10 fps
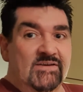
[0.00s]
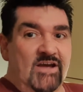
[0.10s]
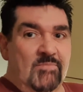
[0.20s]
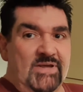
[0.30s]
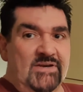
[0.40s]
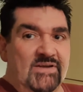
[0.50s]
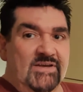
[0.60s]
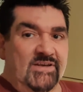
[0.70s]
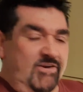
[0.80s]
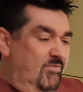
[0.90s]
I mean,
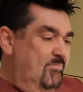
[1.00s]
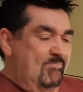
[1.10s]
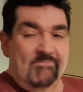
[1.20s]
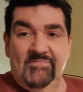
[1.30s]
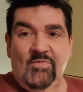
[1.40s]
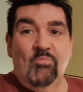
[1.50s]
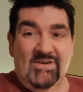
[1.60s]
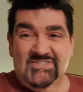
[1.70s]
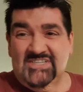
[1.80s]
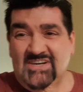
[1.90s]

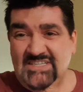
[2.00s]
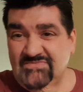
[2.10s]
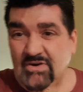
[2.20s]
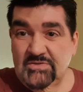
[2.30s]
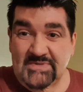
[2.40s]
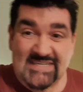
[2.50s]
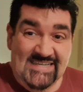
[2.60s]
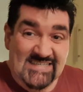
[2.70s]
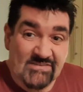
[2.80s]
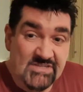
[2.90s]
almost the size of roast
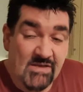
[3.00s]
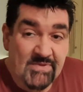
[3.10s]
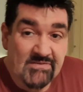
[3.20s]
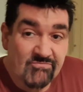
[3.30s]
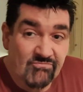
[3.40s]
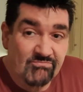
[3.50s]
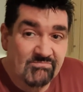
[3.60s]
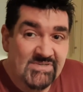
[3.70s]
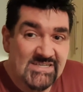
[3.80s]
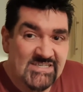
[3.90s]
potatoes. I mean,
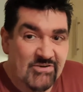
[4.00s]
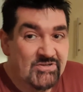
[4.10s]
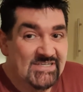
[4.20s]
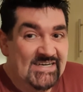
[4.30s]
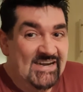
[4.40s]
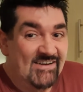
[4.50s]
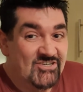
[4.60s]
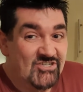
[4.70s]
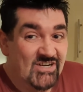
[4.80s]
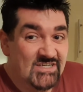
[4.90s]
seriously
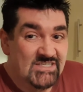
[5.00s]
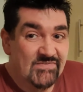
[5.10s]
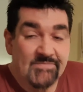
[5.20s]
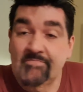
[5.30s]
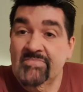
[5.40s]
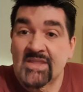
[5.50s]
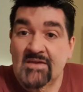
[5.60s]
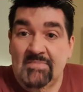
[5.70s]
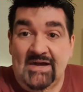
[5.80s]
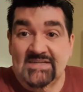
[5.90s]
large chunks for
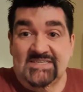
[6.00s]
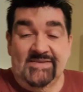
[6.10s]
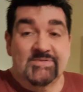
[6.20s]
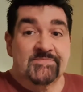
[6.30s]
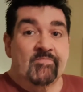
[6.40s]
parsnips.